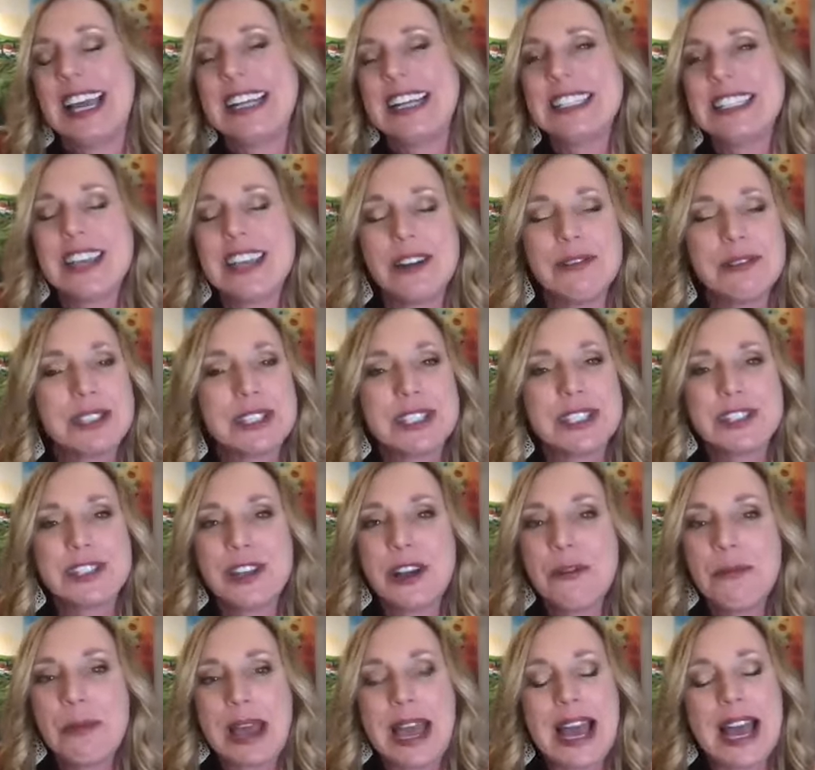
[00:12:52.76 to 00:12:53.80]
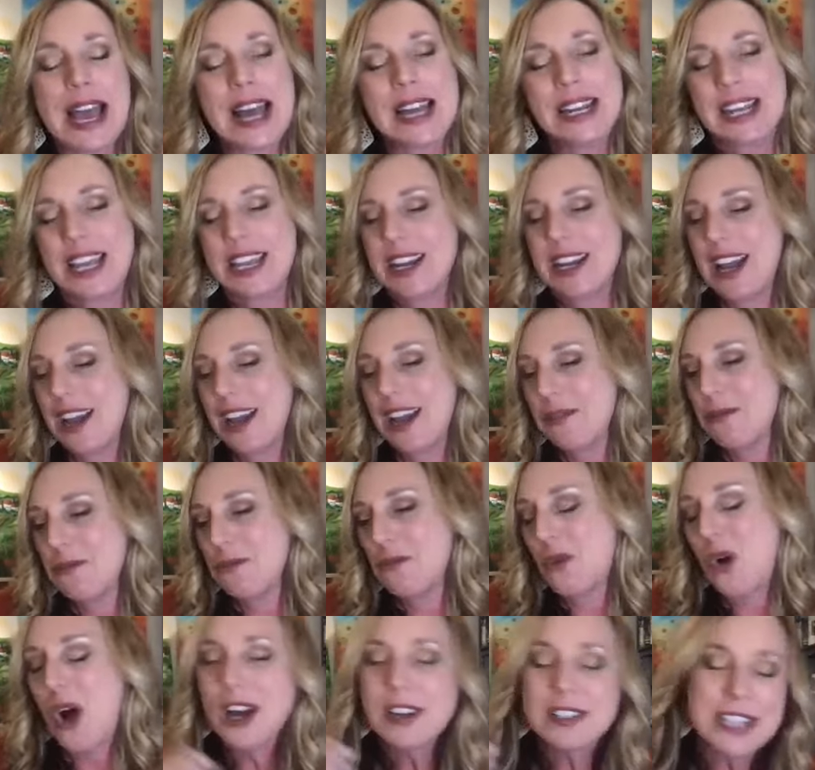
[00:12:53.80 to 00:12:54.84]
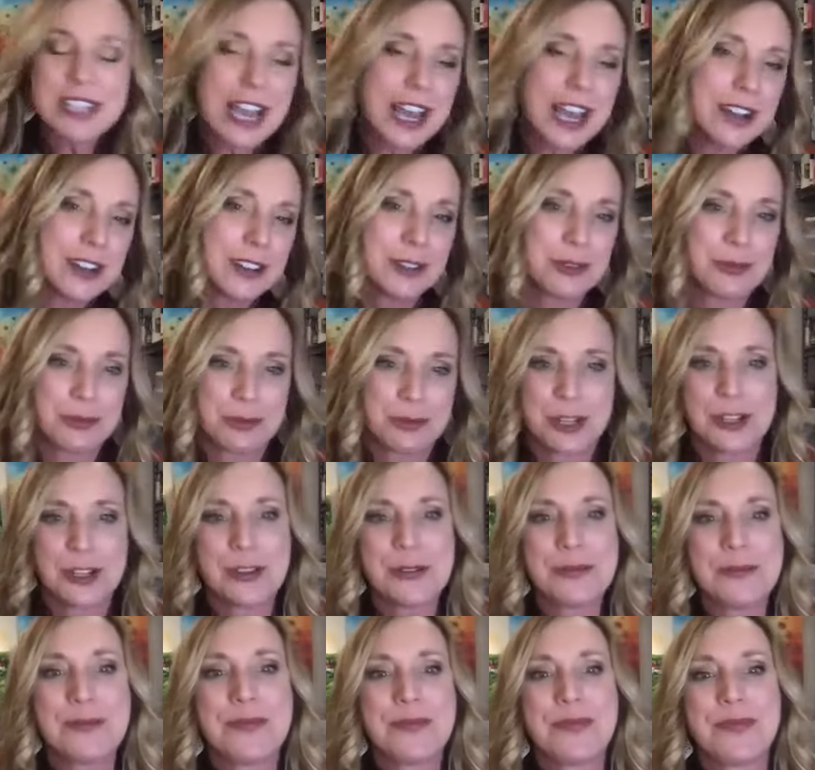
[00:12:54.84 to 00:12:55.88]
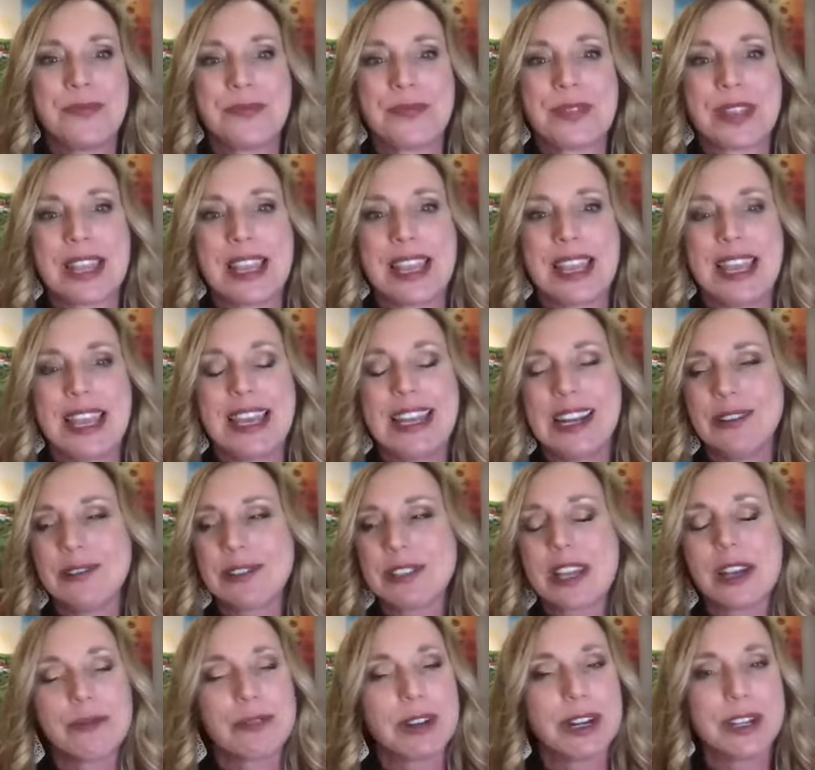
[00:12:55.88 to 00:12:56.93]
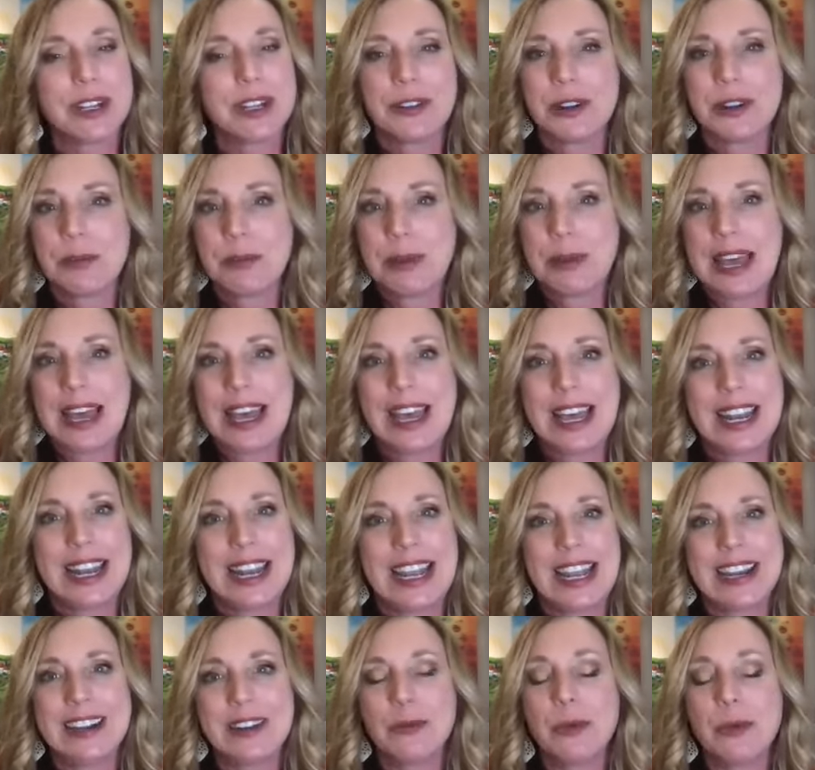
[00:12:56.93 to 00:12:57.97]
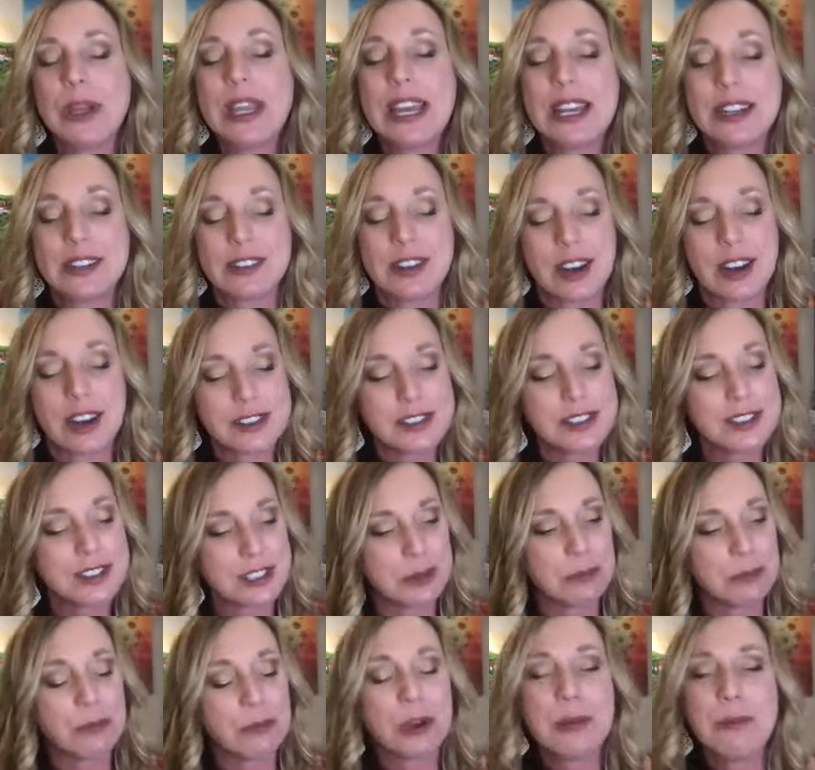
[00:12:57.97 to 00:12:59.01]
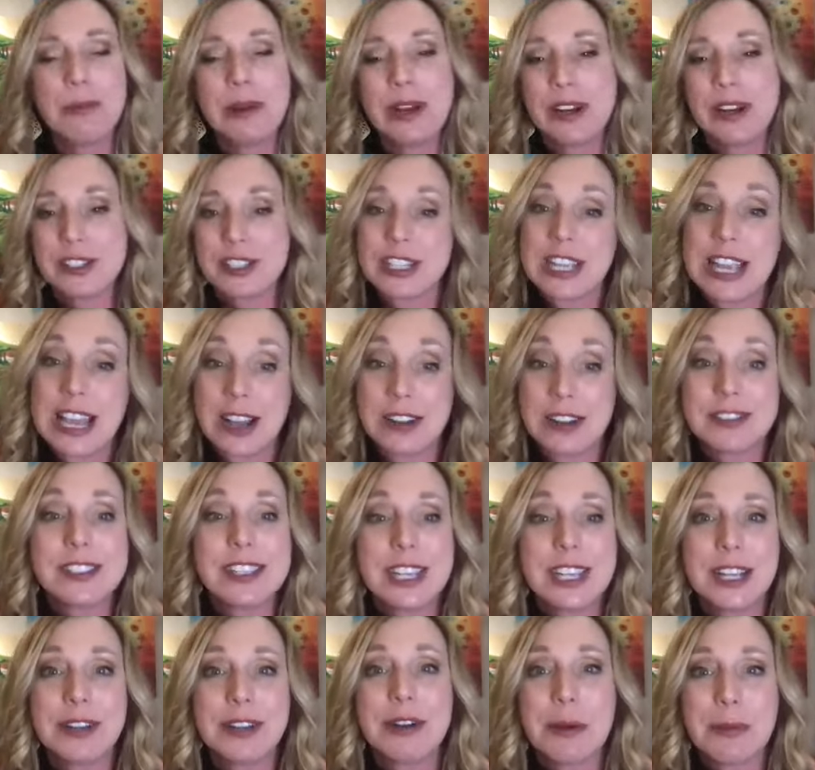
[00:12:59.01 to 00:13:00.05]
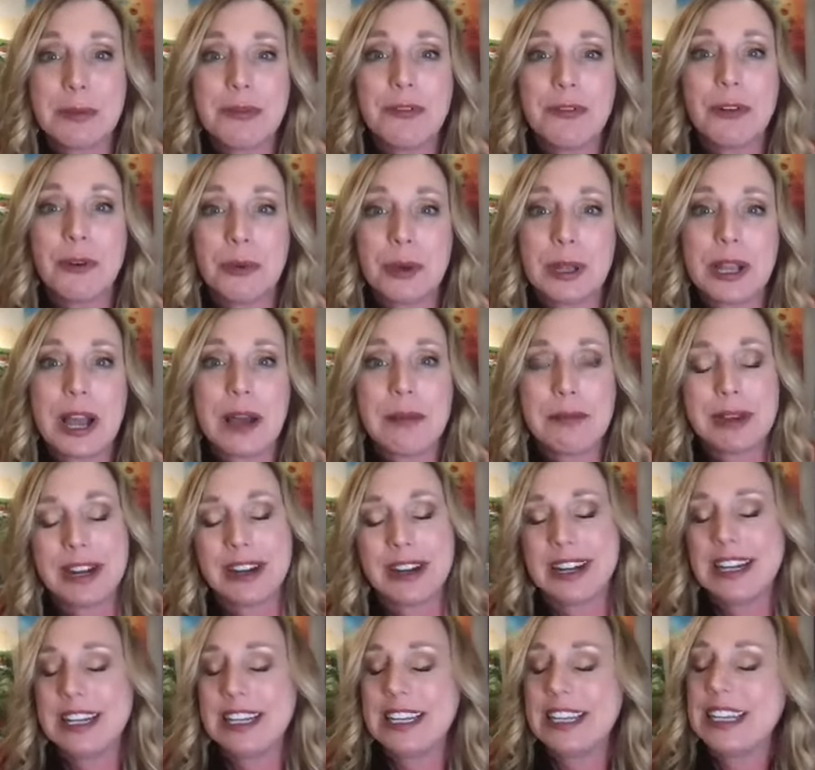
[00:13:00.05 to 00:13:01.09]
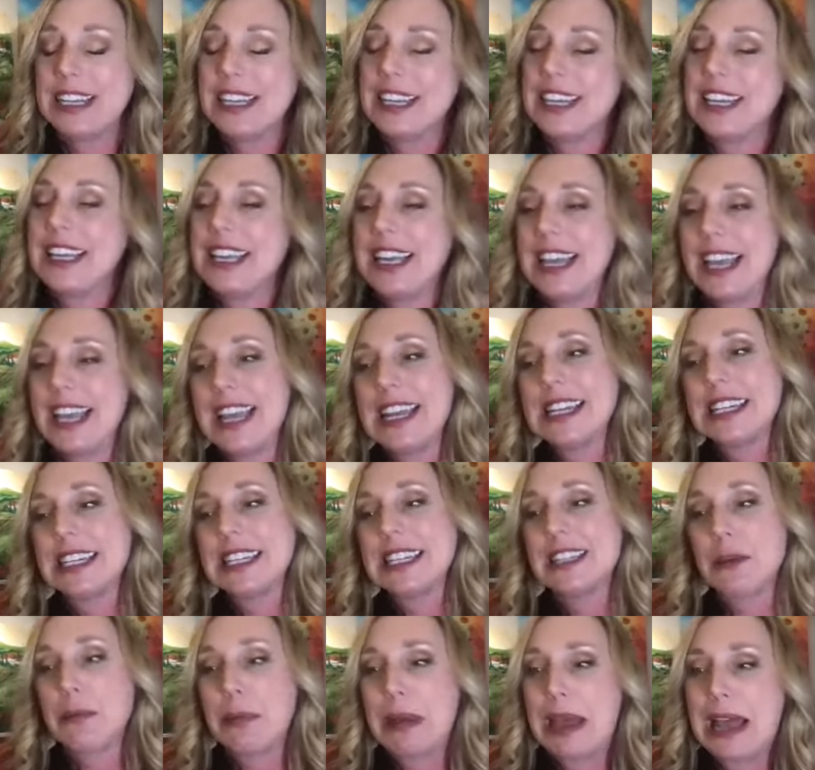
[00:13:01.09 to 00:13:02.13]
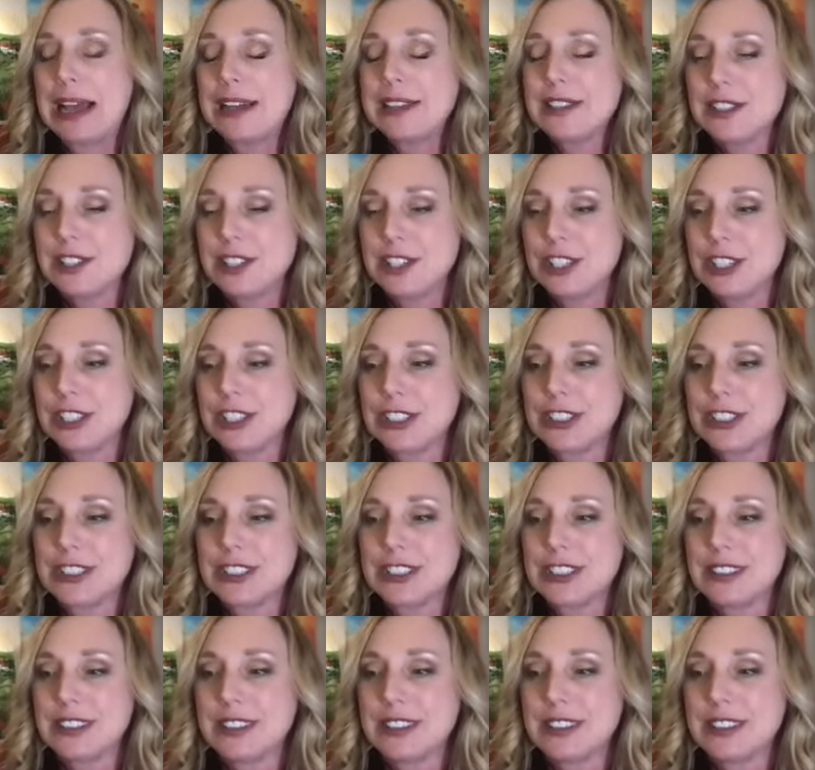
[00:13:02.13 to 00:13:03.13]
And so I was so mad and I walked out of the room and I was getting ready to go to bed. And we had gone to some pre-marriage counseling right before we got married. And the pastor